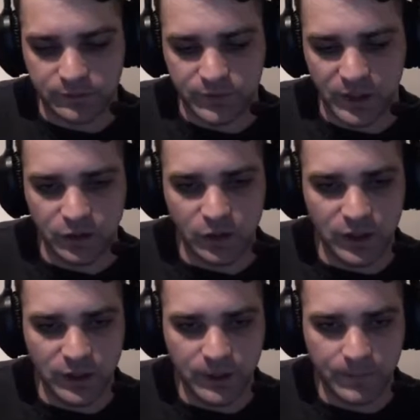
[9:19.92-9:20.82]

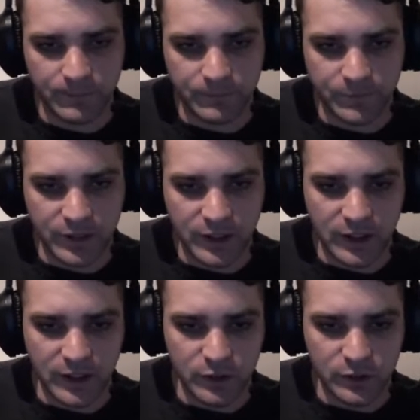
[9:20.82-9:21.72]
Unity,
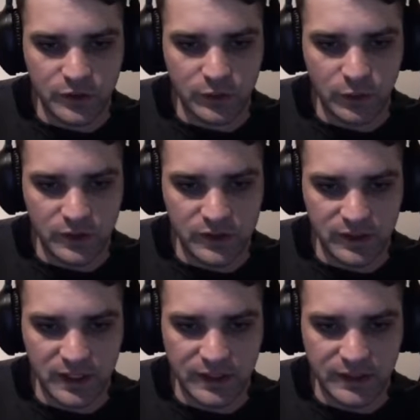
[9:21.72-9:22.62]
and you also want to
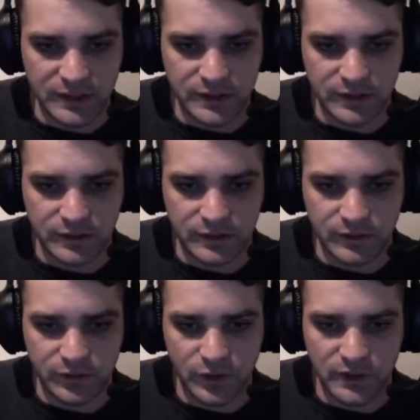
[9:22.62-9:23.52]
select
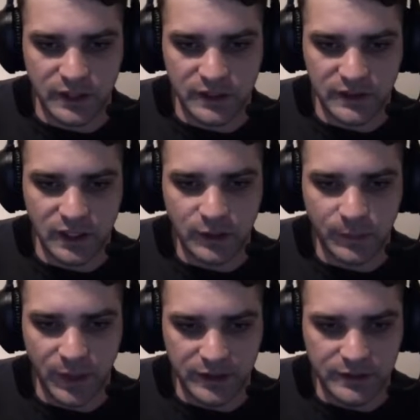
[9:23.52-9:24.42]
vertex color
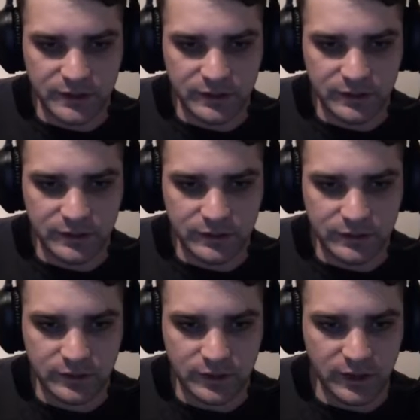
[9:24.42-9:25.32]
paint
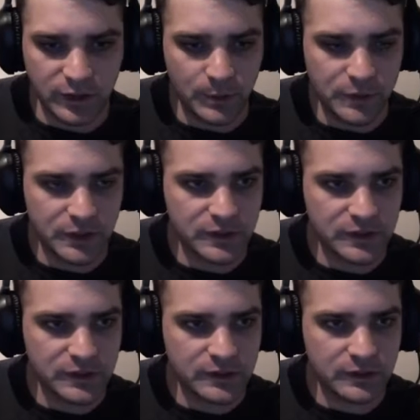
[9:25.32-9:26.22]
in the
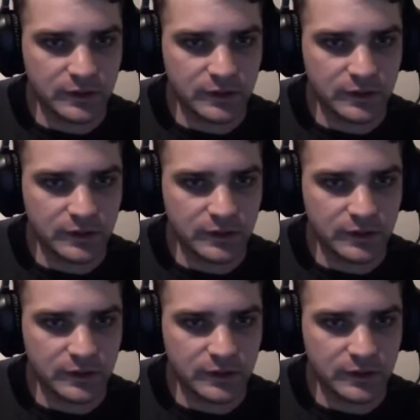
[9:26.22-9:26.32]
options.